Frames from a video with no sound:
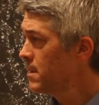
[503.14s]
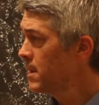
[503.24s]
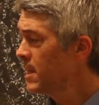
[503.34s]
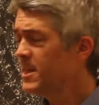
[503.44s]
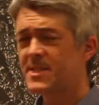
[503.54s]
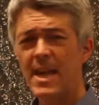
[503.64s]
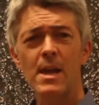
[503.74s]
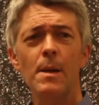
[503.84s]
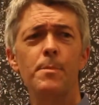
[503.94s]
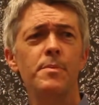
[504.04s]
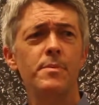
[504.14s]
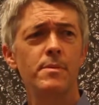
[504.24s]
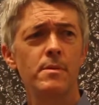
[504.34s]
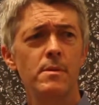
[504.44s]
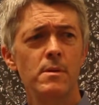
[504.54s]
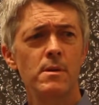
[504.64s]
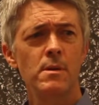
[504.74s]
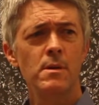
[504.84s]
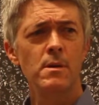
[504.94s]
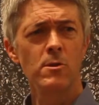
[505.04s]
he sat up,
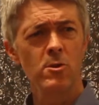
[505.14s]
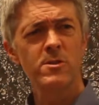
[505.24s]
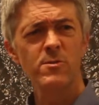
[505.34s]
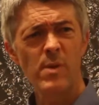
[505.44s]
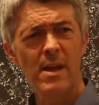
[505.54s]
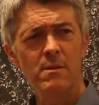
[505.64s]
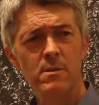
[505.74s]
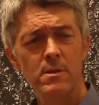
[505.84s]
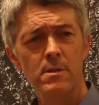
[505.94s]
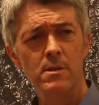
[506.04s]
looked around.